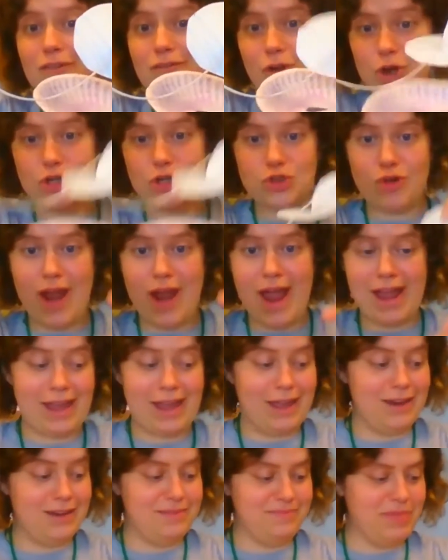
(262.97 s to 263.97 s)
of our
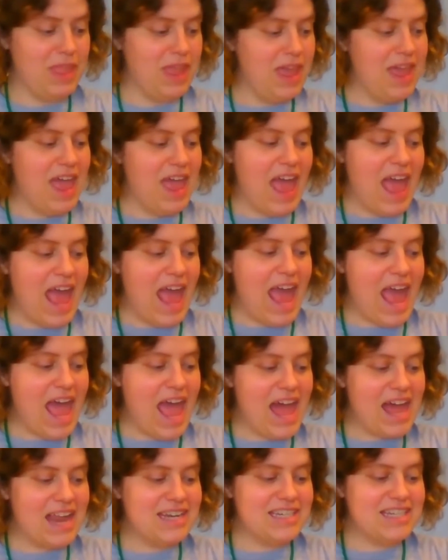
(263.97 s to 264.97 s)
dragon.
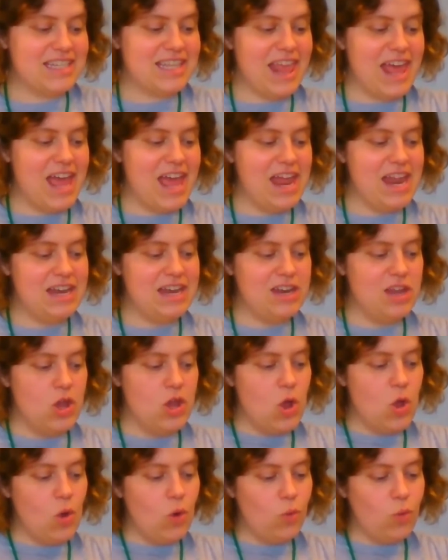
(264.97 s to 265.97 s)
And then
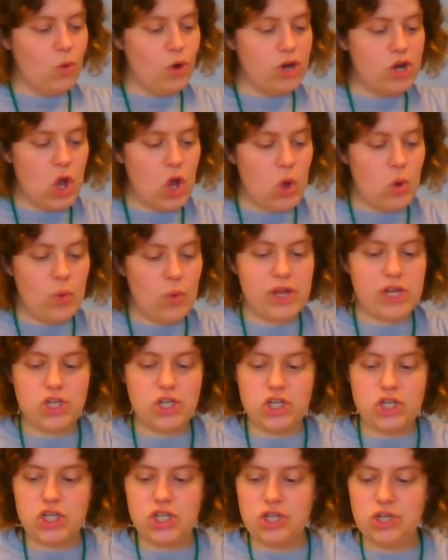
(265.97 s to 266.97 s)
we're
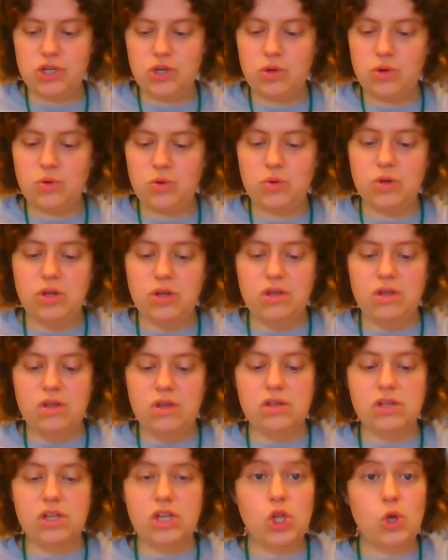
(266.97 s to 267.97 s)
going to
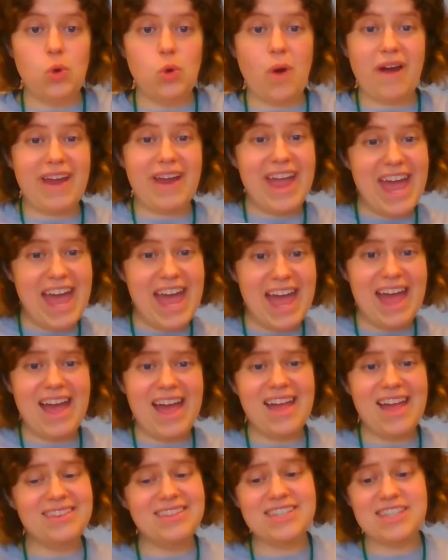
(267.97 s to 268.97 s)
glue our
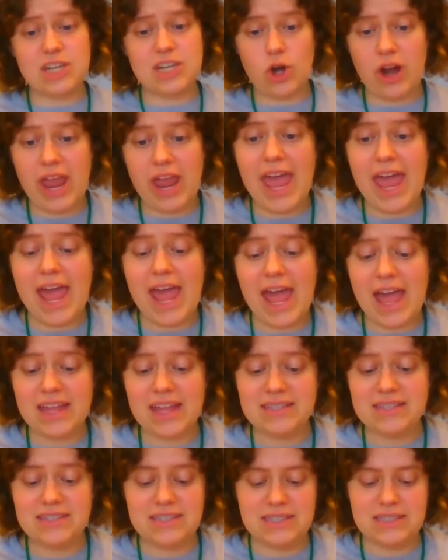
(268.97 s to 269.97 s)
heads and our
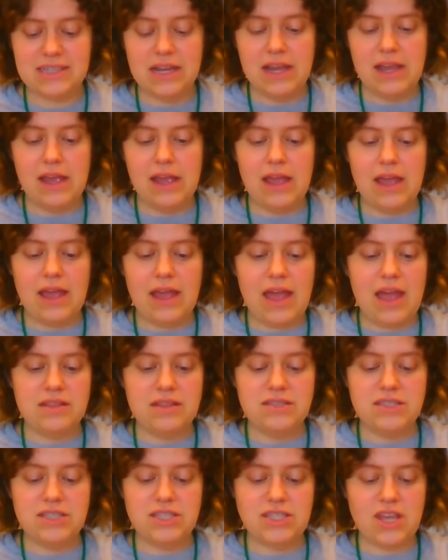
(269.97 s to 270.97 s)
hands.
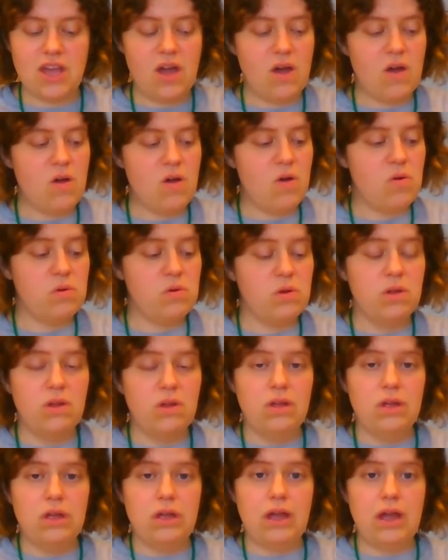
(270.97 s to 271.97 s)
And so
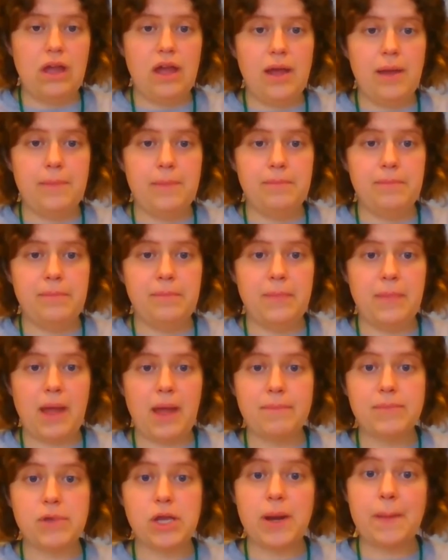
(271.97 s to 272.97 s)
I'm
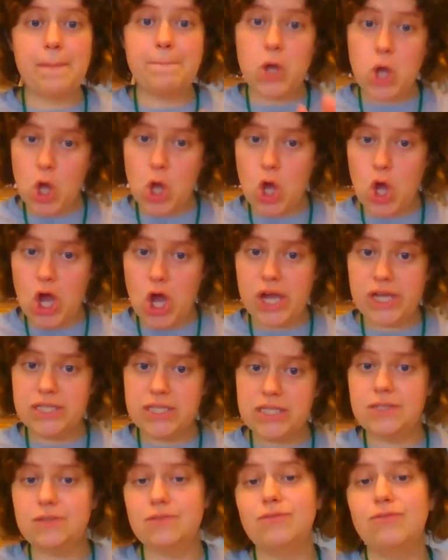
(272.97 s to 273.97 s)
gonna
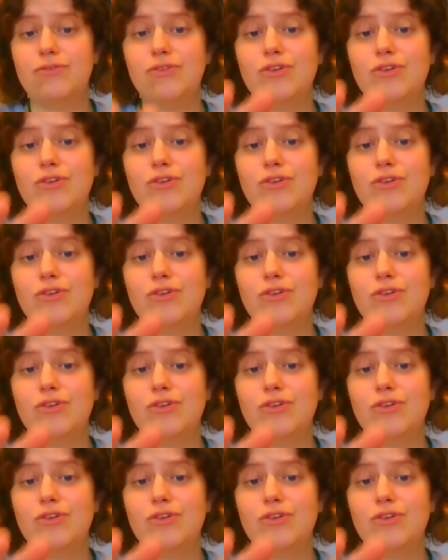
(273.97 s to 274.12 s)
pause